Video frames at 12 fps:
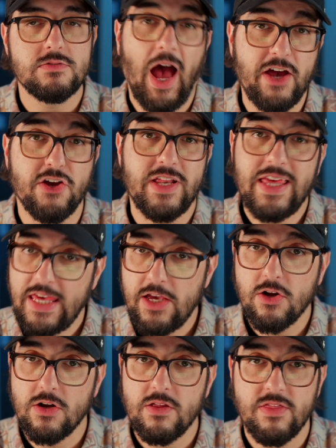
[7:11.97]
I could
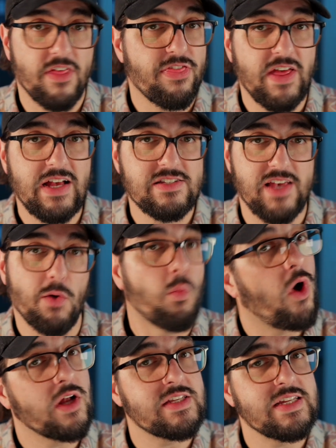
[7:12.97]
hear the things I
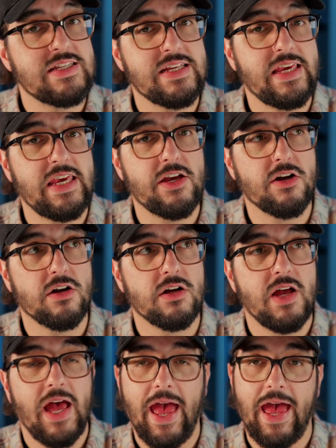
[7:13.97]
wanted to
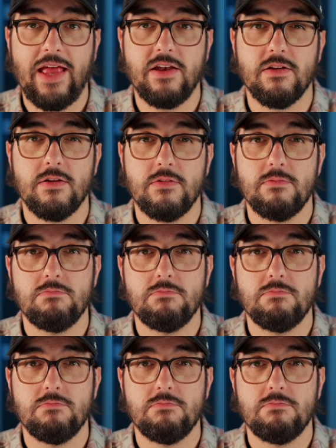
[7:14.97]
hear and